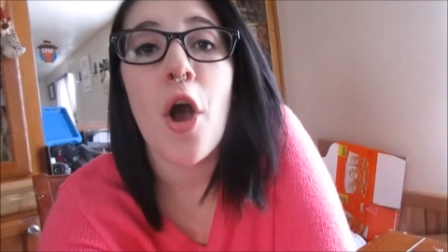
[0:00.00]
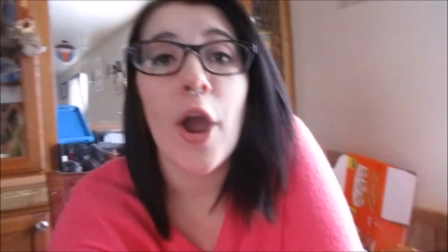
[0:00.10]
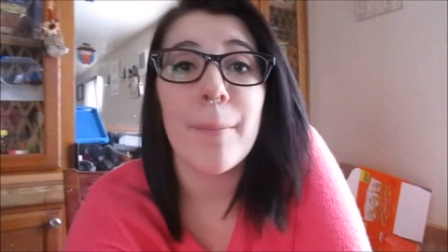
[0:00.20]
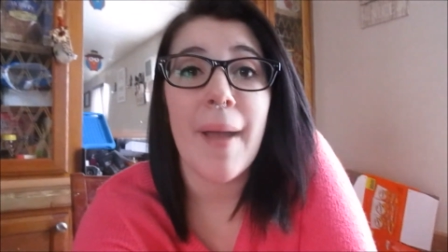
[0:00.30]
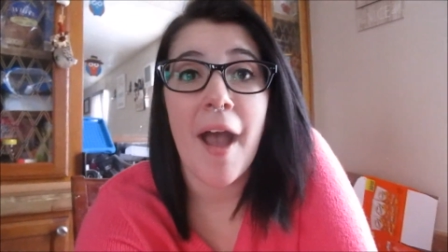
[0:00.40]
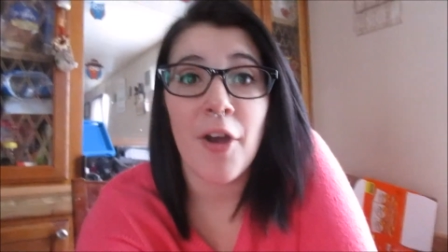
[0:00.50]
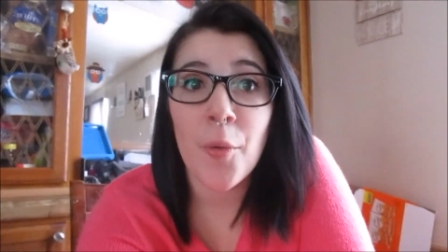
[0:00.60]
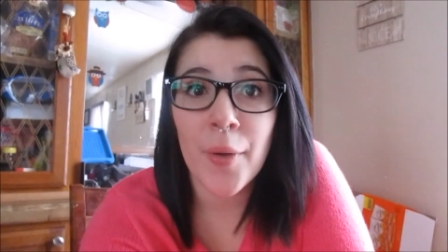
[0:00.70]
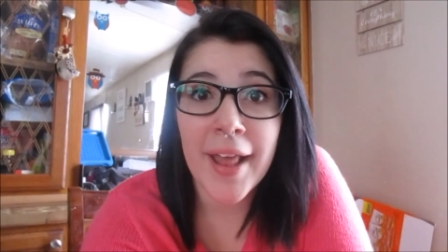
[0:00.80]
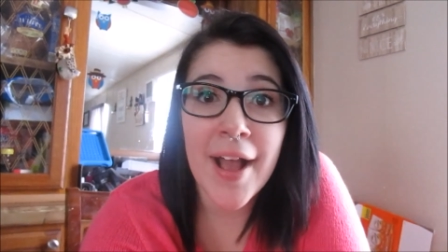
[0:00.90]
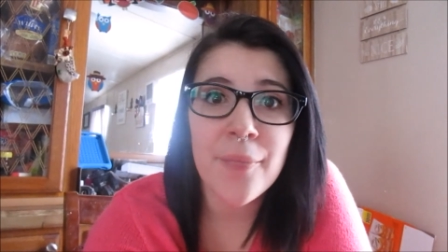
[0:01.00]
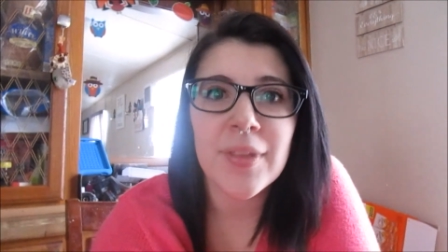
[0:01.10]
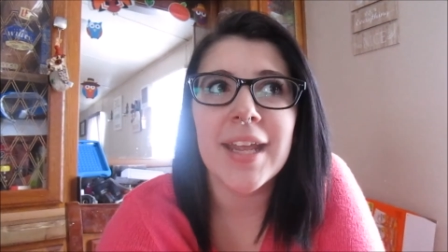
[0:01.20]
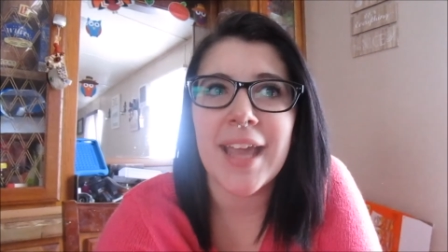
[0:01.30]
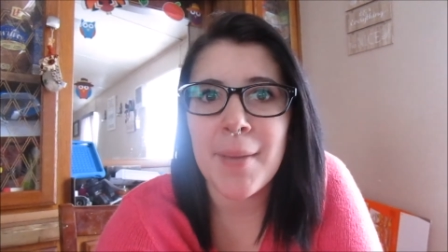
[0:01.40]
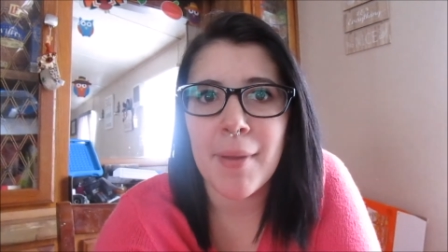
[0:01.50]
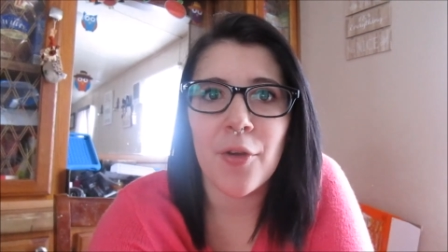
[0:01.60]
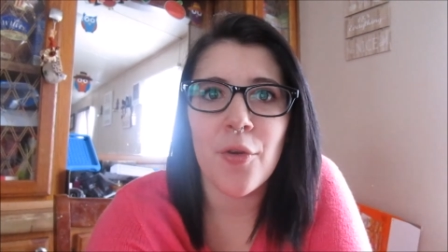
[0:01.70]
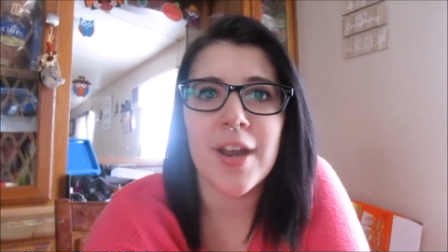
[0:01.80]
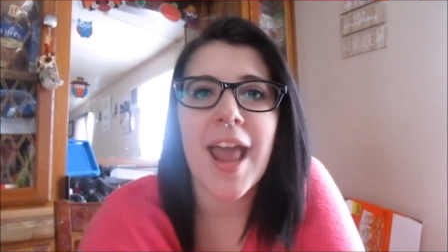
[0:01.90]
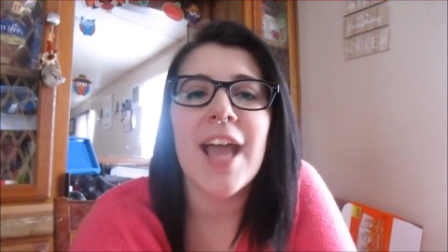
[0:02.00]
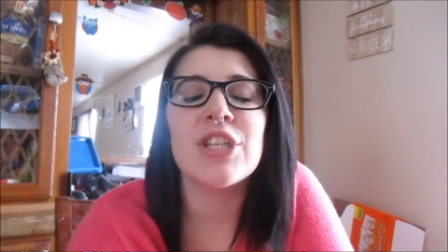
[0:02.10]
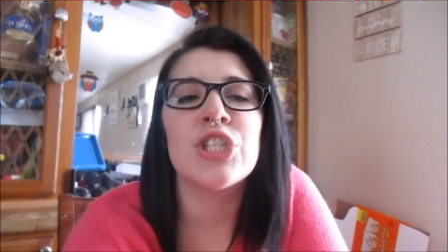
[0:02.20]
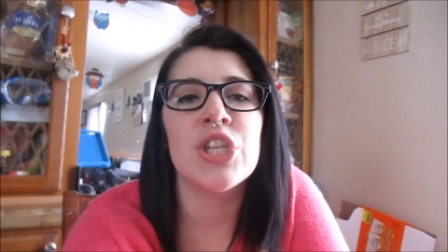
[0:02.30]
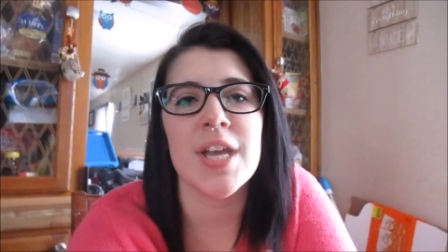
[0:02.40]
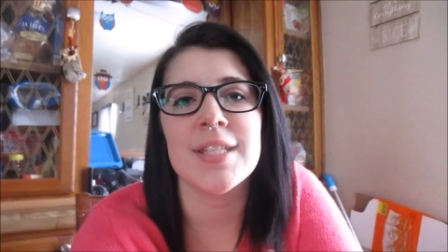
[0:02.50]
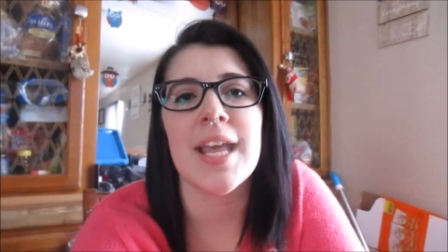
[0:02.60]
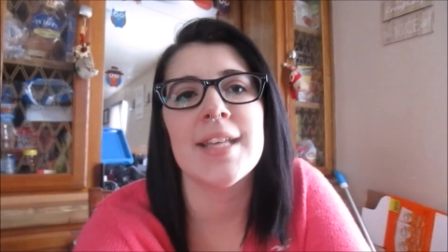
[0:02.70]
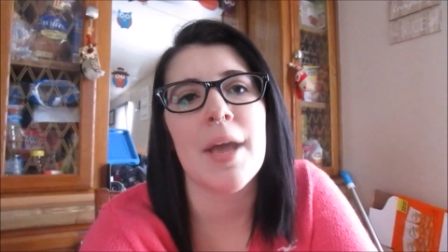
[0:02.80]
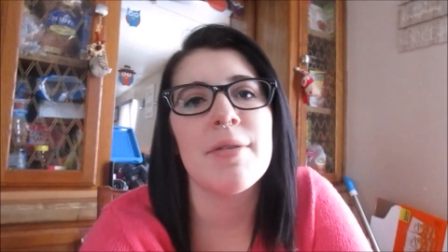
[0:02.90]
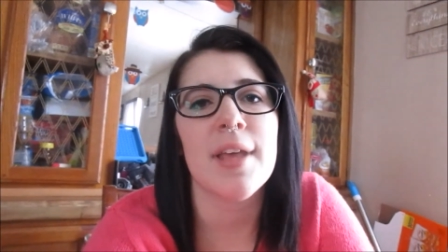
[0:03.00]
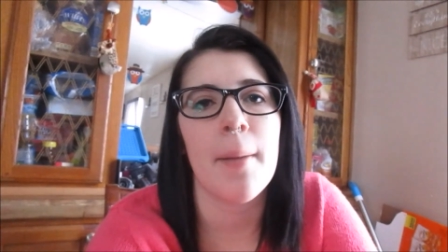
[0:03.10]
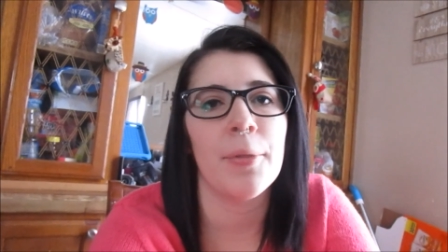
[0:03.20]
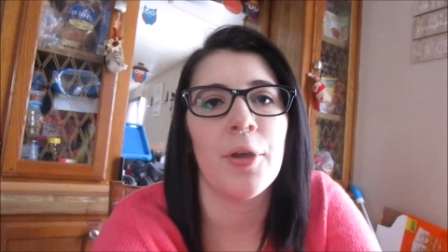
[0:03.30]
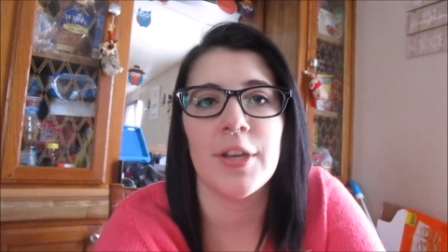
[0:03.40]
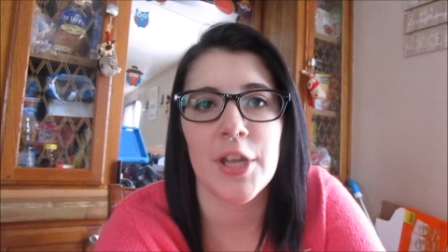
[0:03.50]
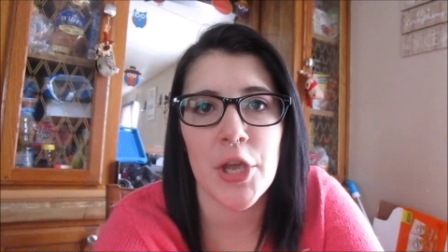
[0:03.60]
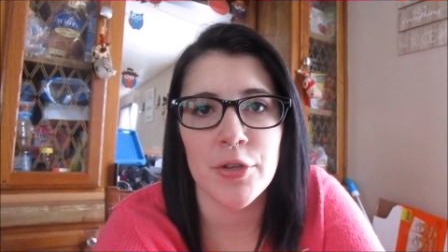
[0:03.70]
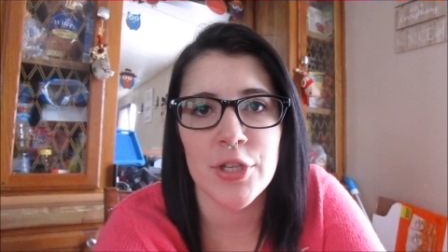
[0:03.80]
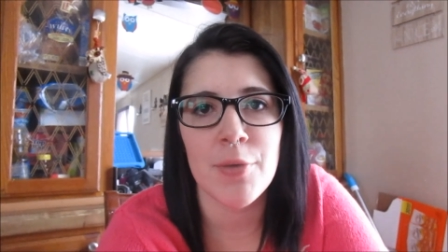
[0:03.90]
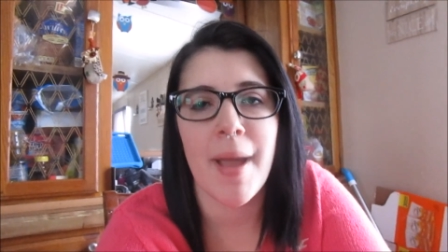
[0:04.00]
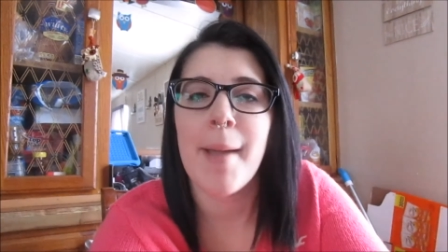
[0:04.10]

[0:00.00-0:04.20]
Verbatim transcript: our power went out and it came back on just as I was uploading to YouTube.